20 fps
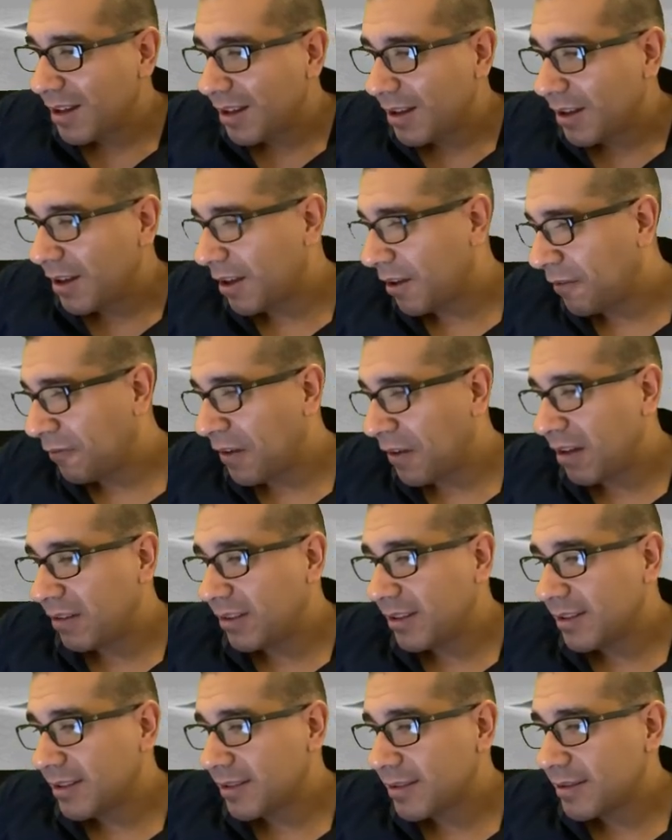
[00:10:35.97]
uh, found
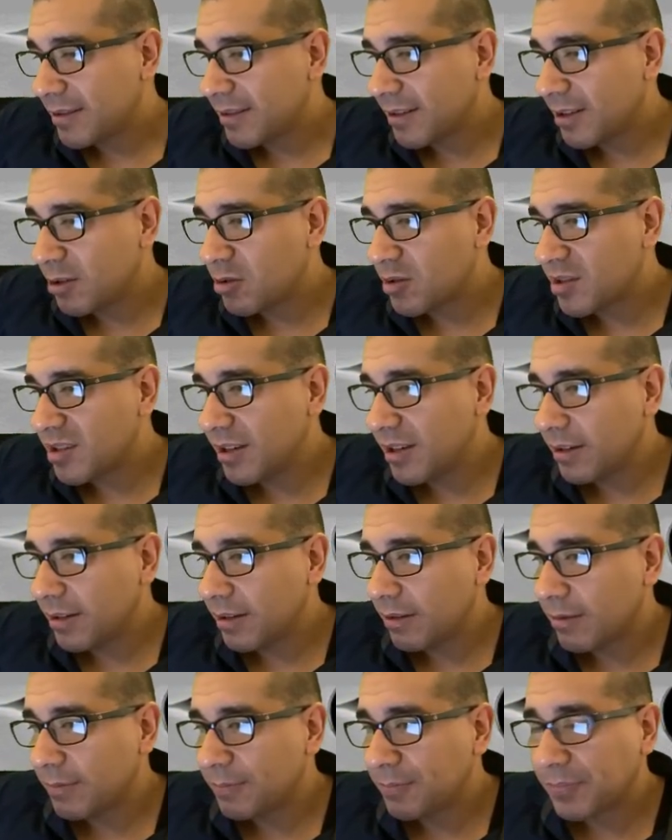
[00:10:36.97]
this interesting.
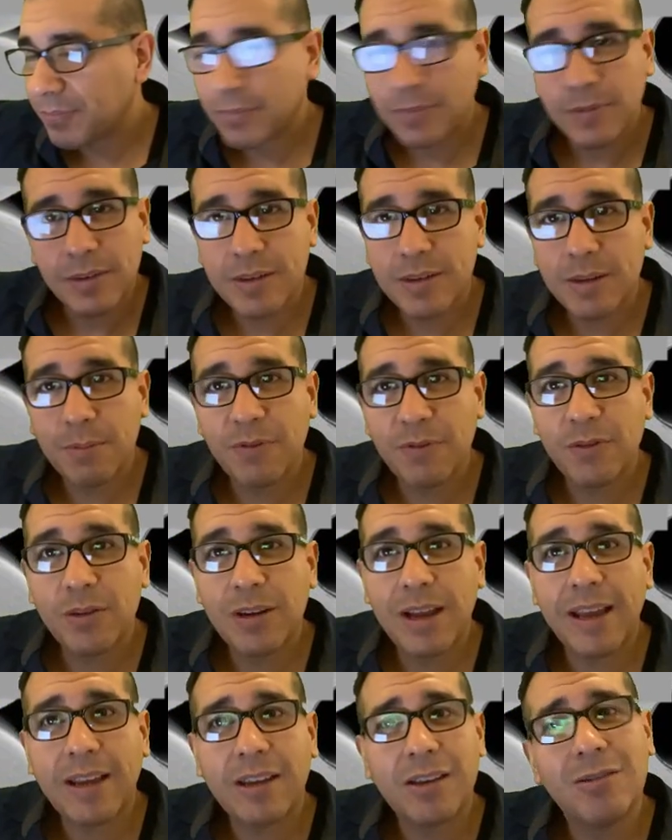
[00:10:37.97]
Some of you
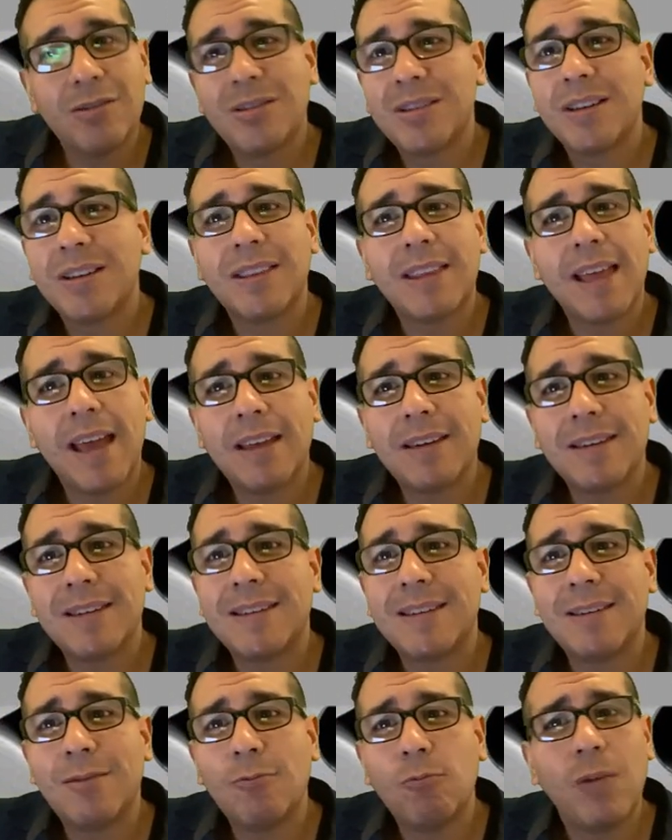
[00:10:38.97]
like, you took that
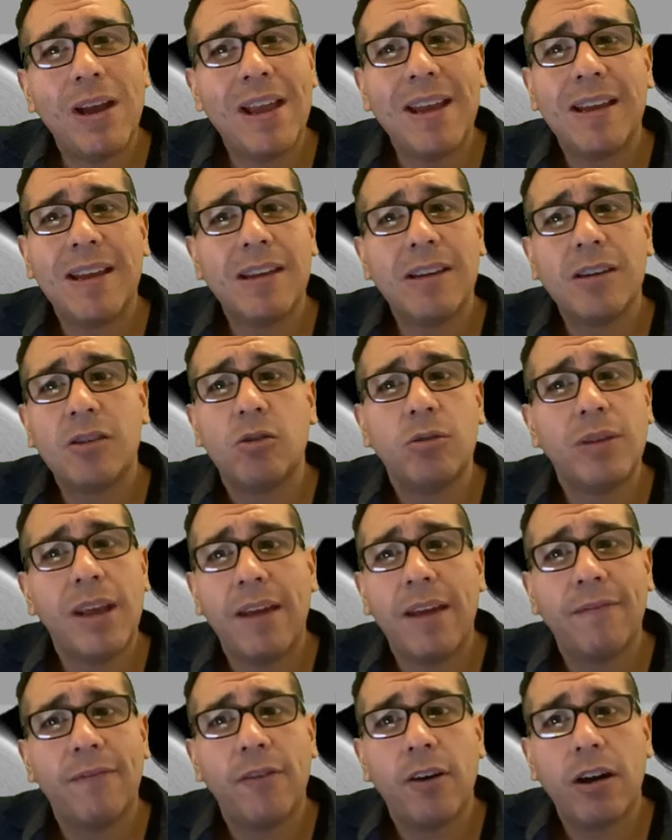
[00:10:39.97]
way too
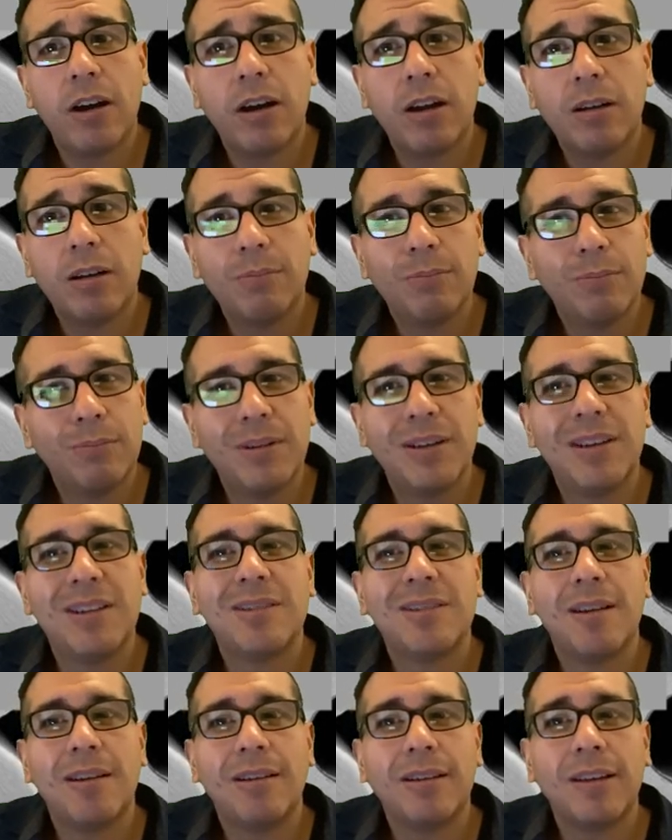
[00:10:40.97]
damn far, but it's
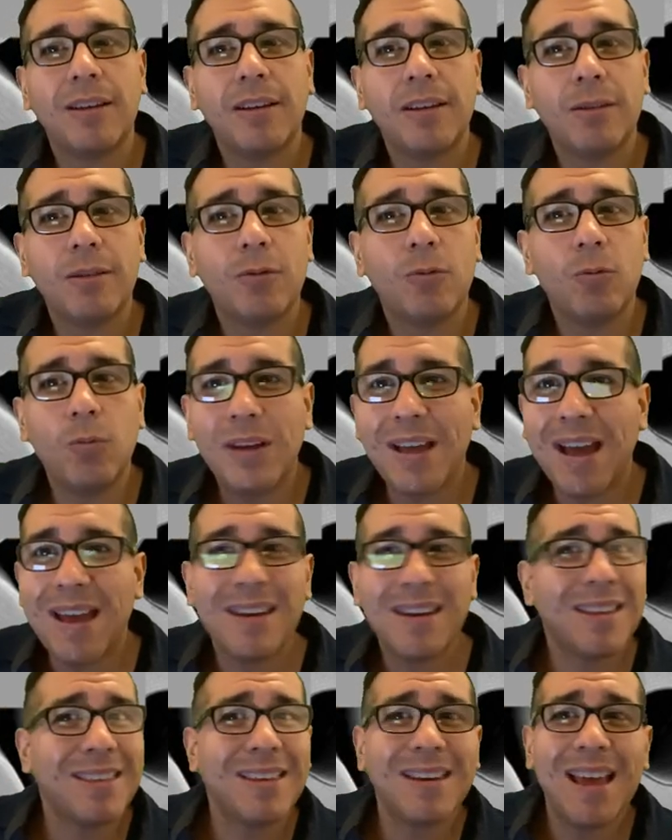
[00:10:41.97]
all good. We got
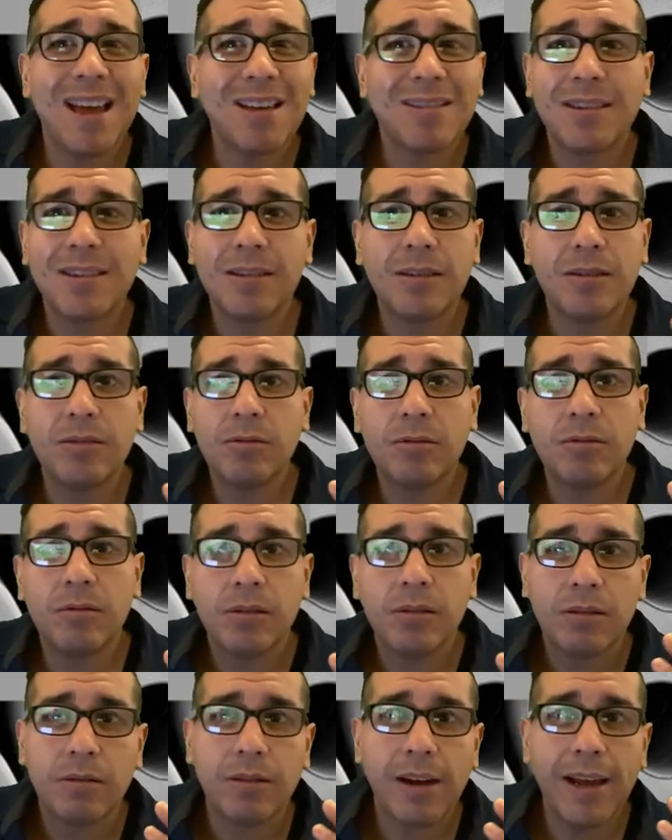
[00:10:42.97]
nothing else to do,
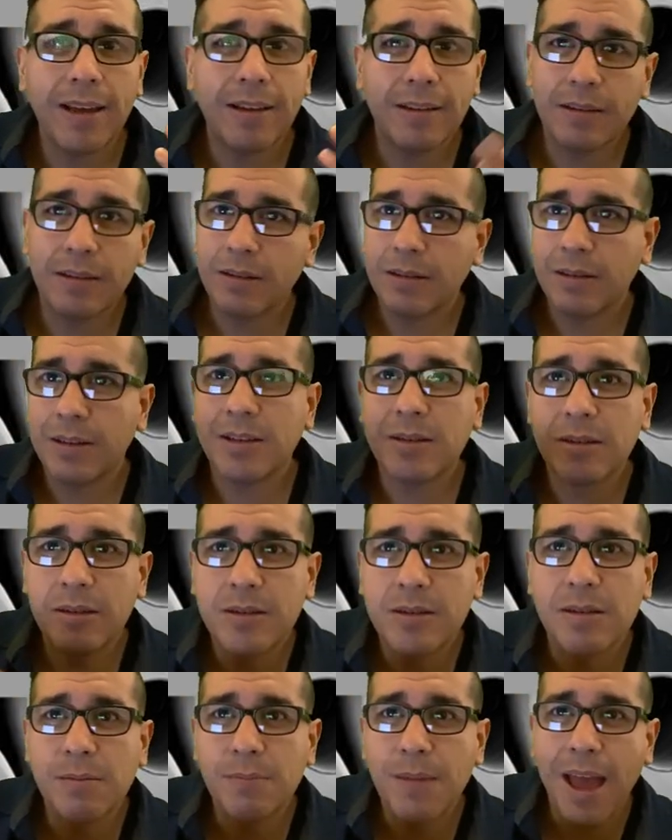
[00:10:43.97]
right? Let's
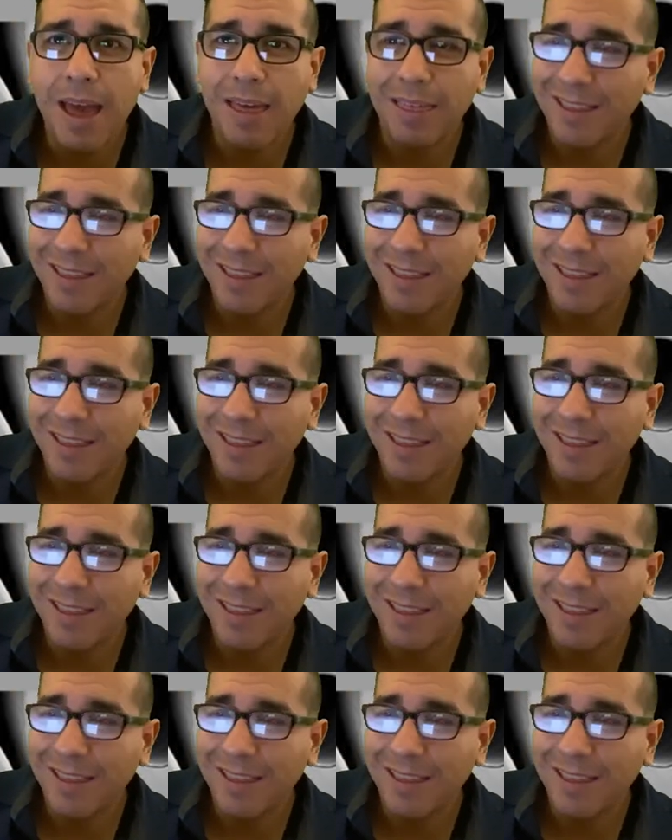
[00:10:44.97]
learn some math.